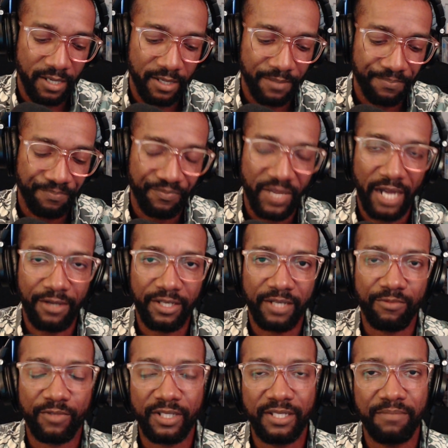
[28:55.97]
how you can
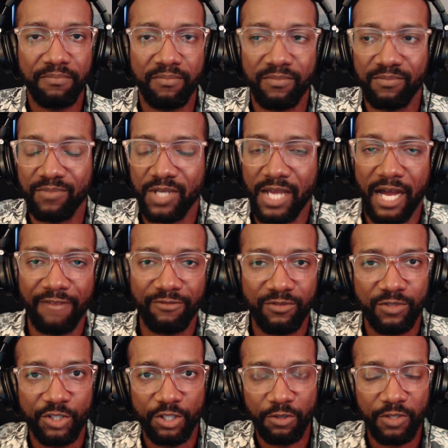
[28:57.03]
really. I've
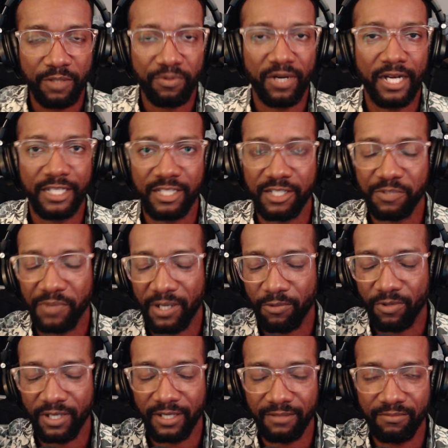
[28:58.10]
shown you the process, but I want
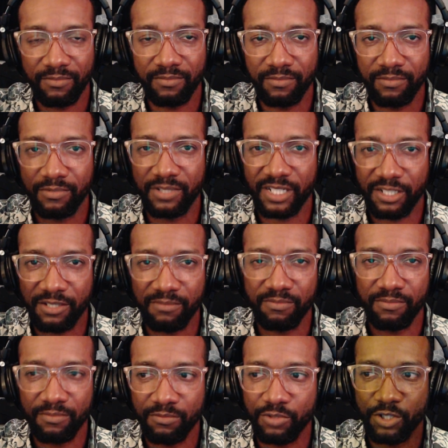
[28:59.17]
to just
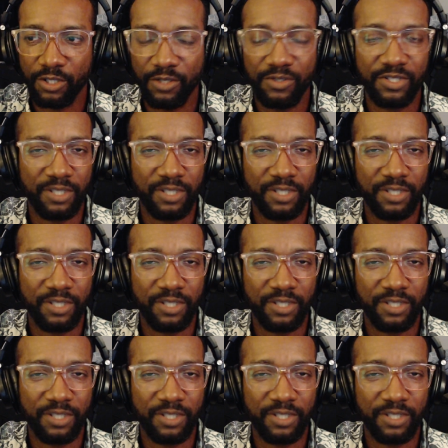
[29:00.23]
show you some of the